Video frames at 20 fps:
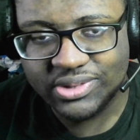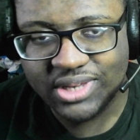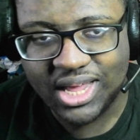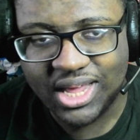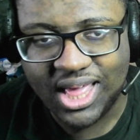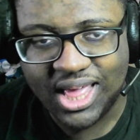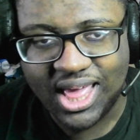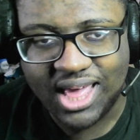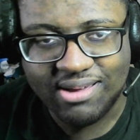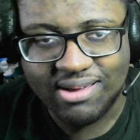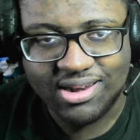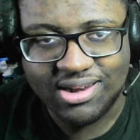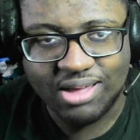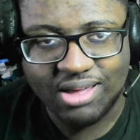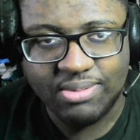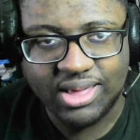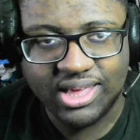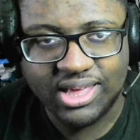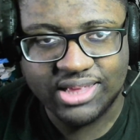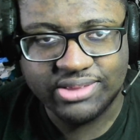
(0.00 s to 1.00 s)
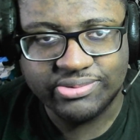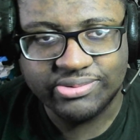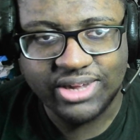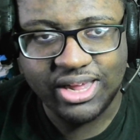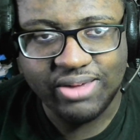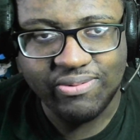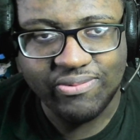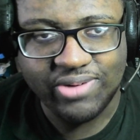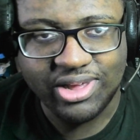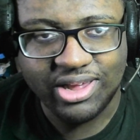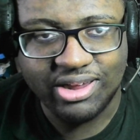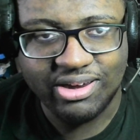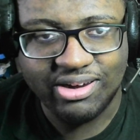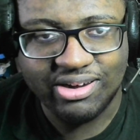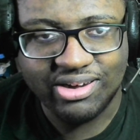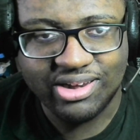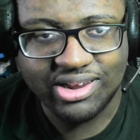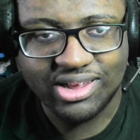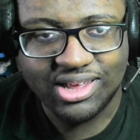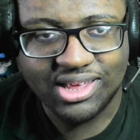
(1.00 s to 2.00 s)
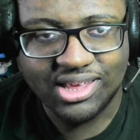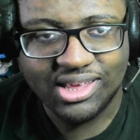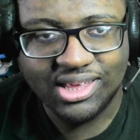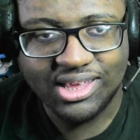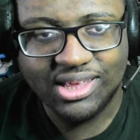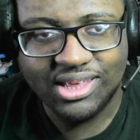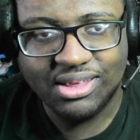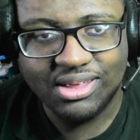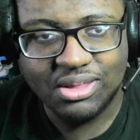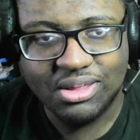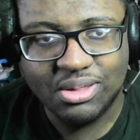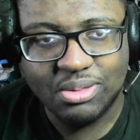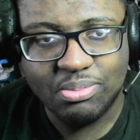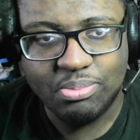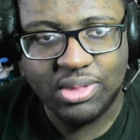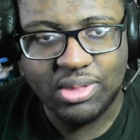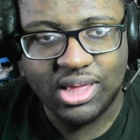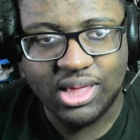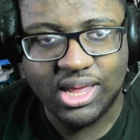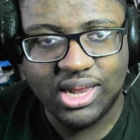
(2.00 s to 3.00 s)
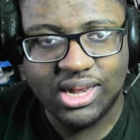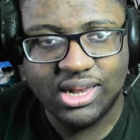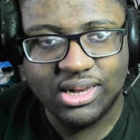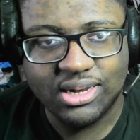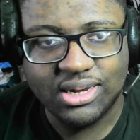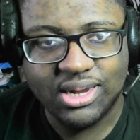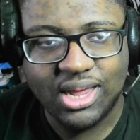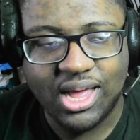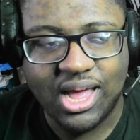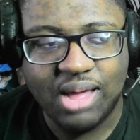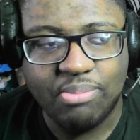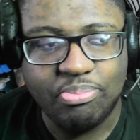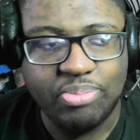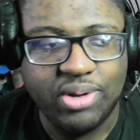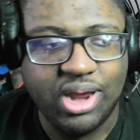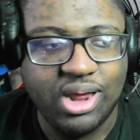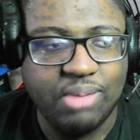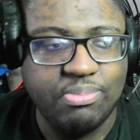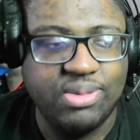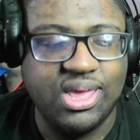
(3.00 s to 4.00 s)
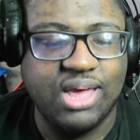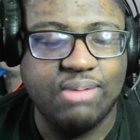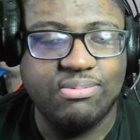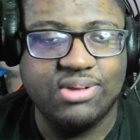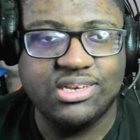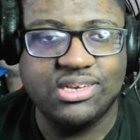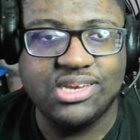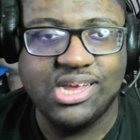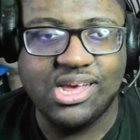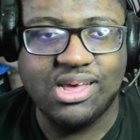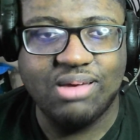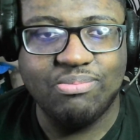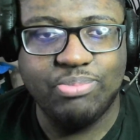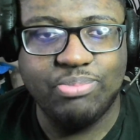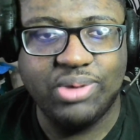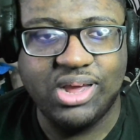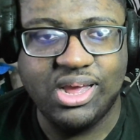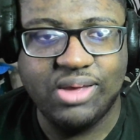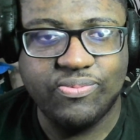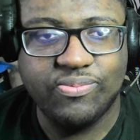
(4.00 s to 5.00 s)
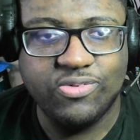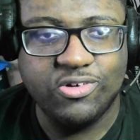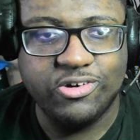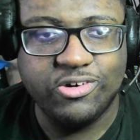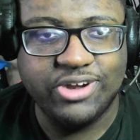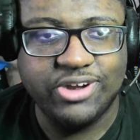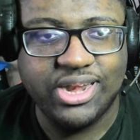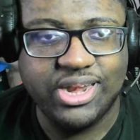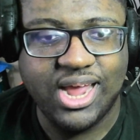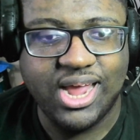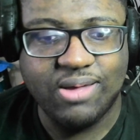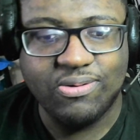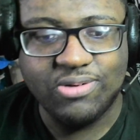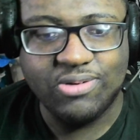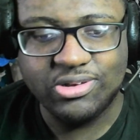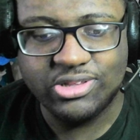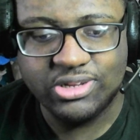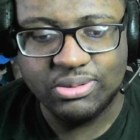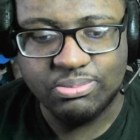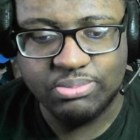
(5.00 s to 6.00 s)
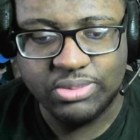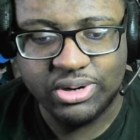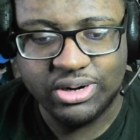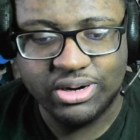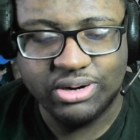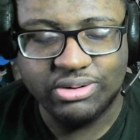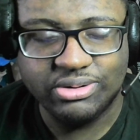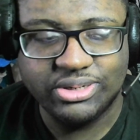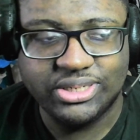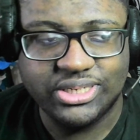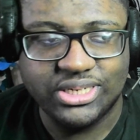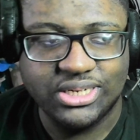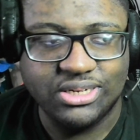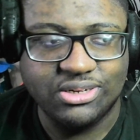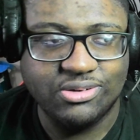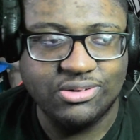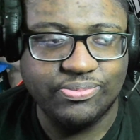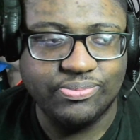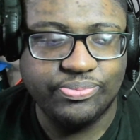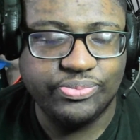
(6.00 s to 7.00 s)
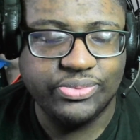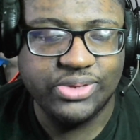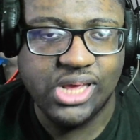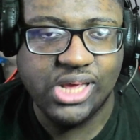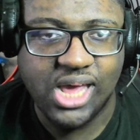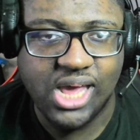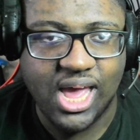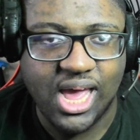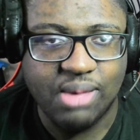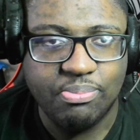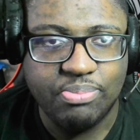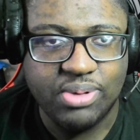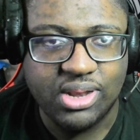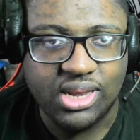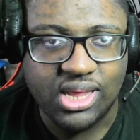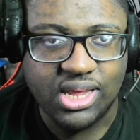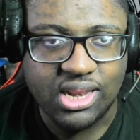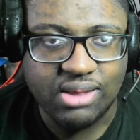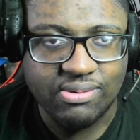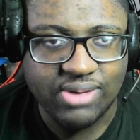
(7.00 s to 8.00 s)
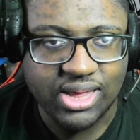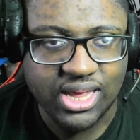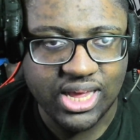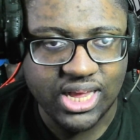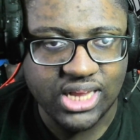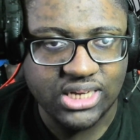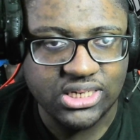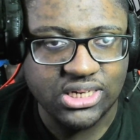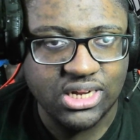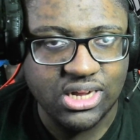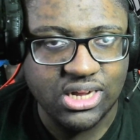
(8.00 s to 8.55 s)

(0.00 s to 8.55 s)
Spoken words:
don't know, man, it's very weird, but I'll probably be able to take a break for a download tomorrow, so yeah. But anyways,